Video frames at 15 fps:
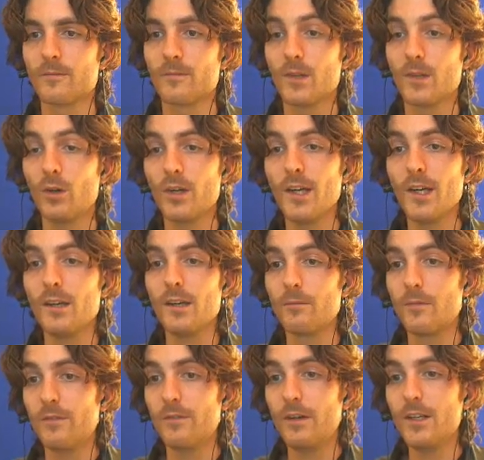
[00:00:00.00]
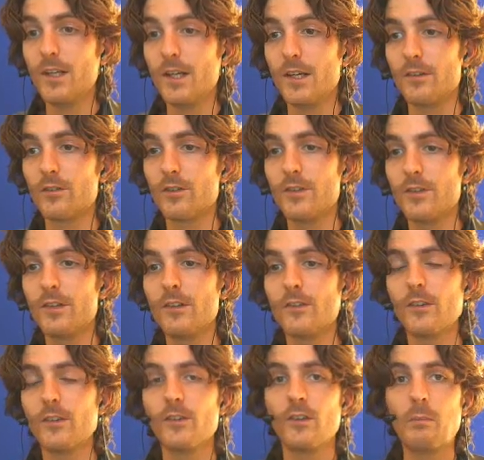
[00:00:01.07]
Okay, very nice. So this
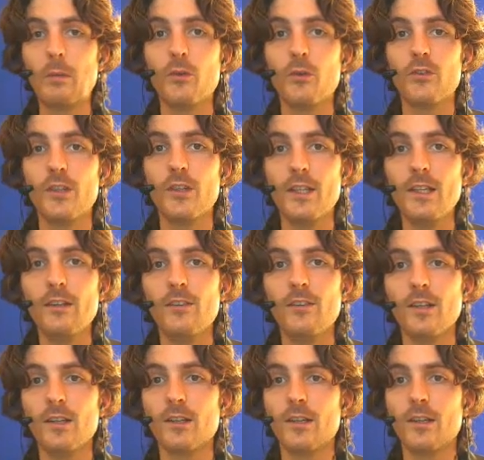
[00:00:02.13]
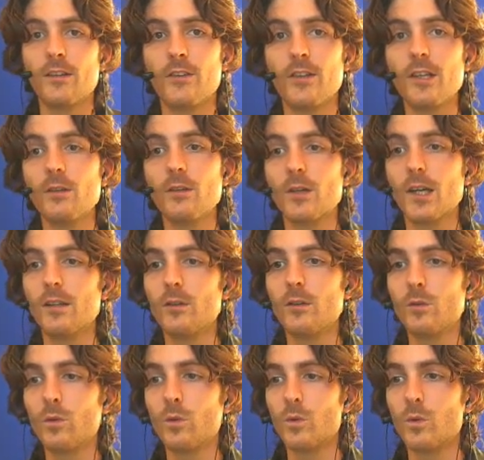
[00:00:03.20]
is the most easy thing you can do
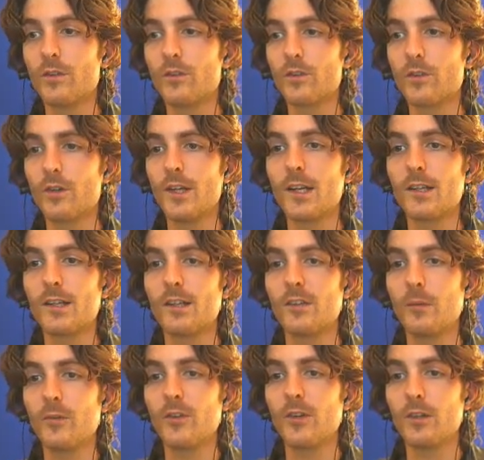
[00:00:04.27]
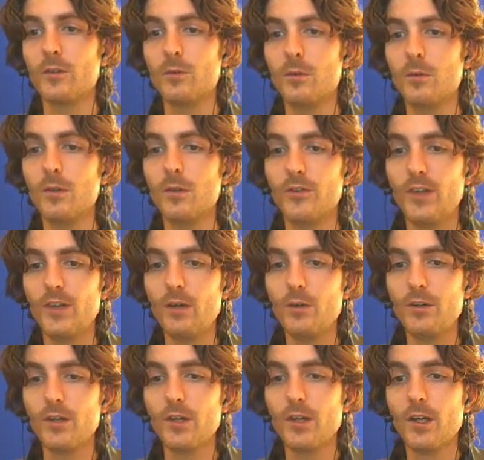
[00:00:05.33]
with connecting something to
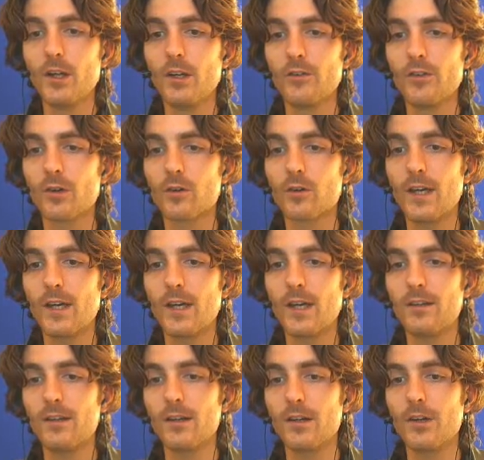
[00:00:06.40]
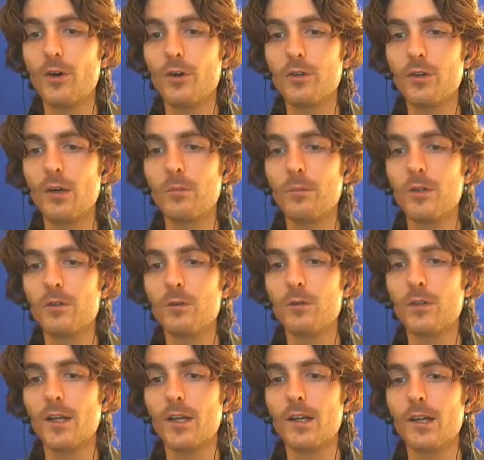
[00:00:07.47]
sound. So create here an audio amplitude
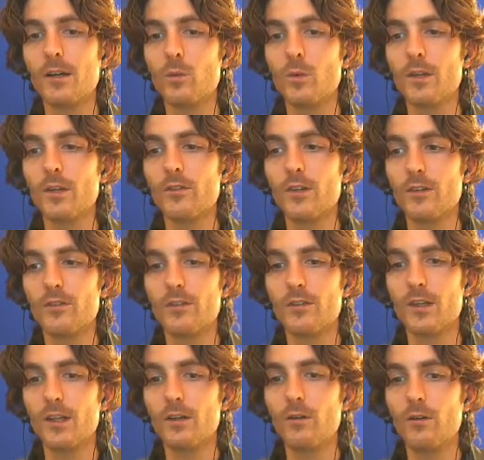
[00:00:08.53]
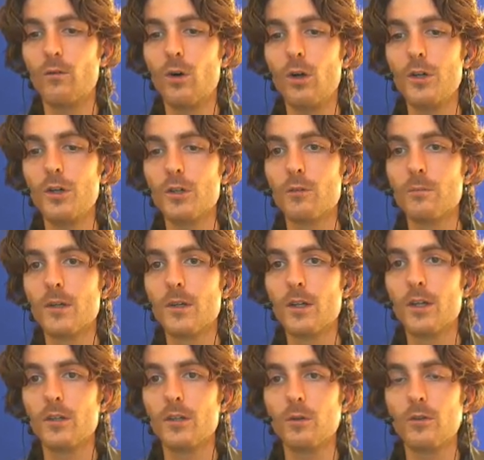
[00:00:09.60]
layer with this volume
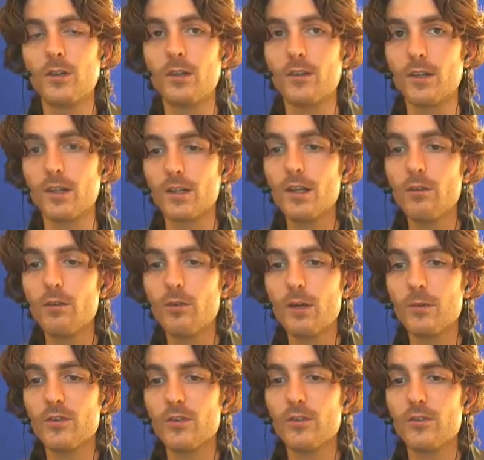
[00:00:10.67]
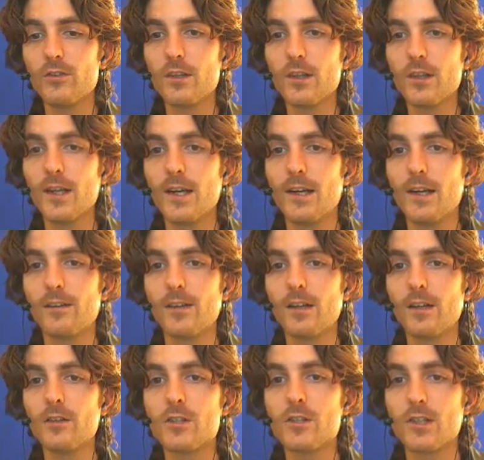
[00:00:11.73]
using the keyframe assistant, and
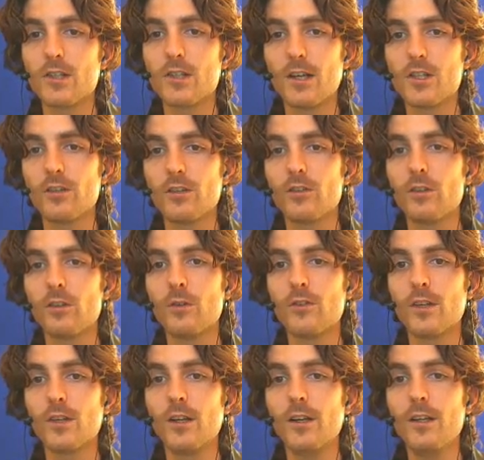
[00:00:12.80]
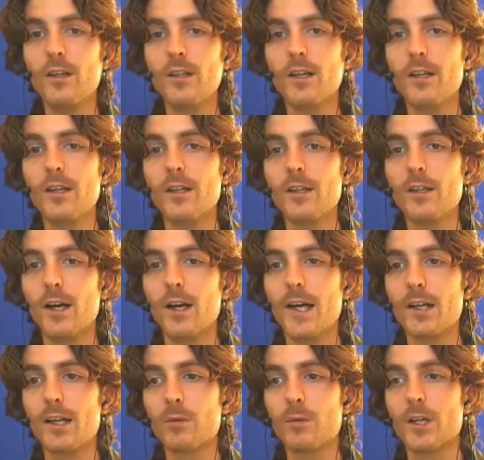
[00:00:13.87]
then just use a linear link
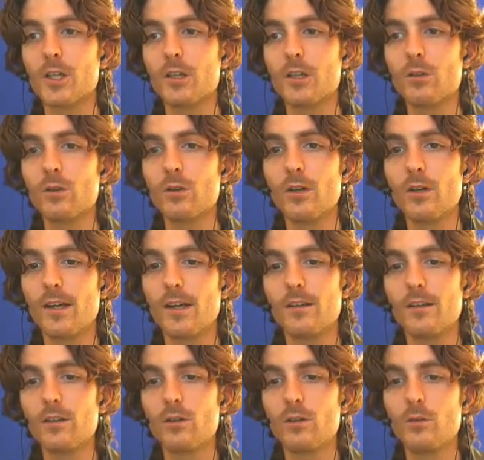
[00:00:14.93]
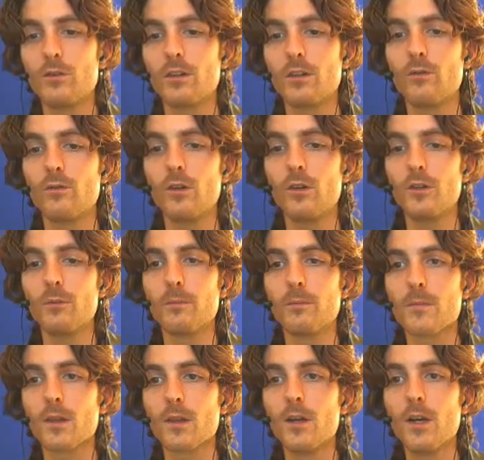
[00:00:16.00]
iExpression to connect it to this volume.
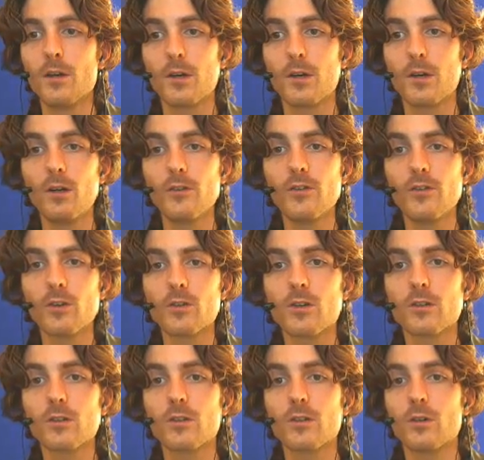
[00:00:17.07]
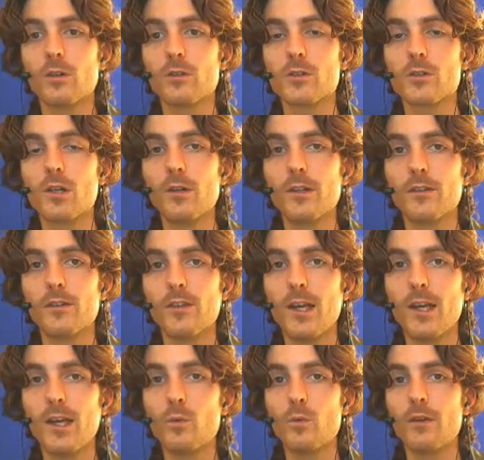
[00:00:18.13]
You can also control in the
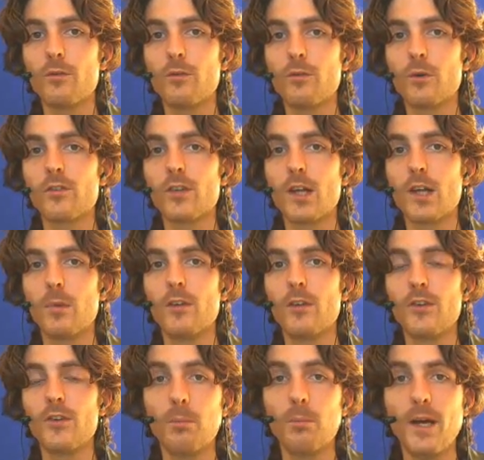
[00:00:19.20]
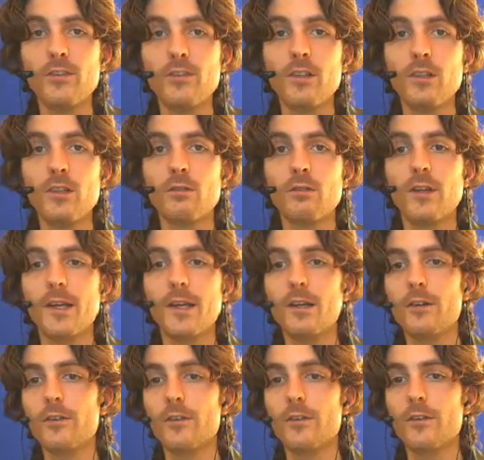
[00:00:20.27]
same way, for example, the opacity of
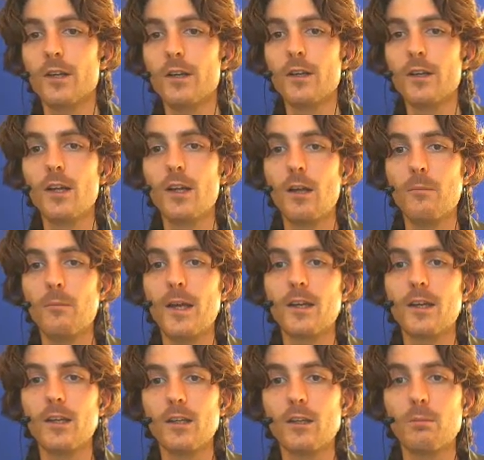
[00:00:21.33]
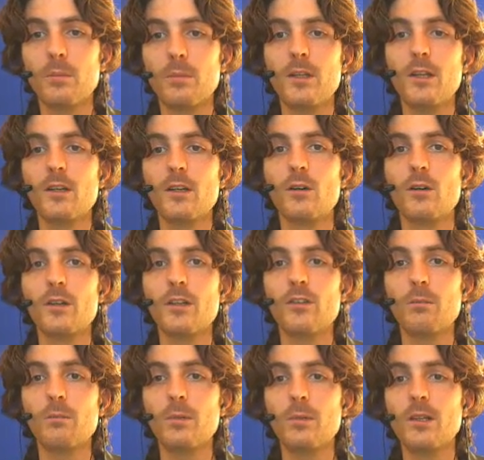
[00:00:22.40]
layers, yeah, making it appear or
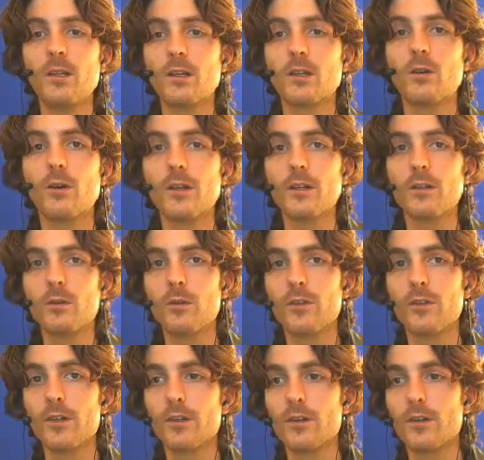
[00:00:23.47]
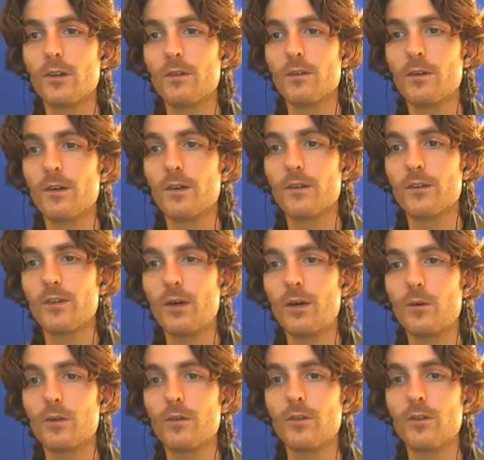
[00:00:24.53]
disappear according to the
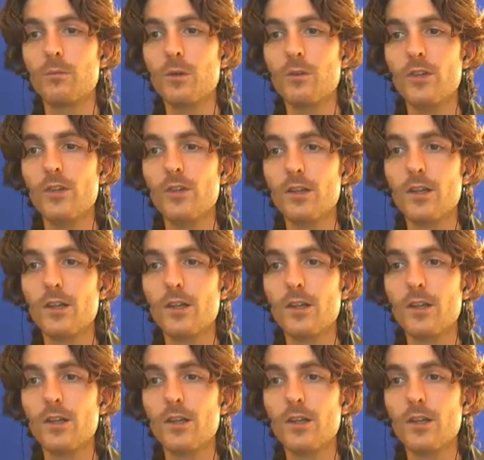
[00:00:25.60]
sound of the music.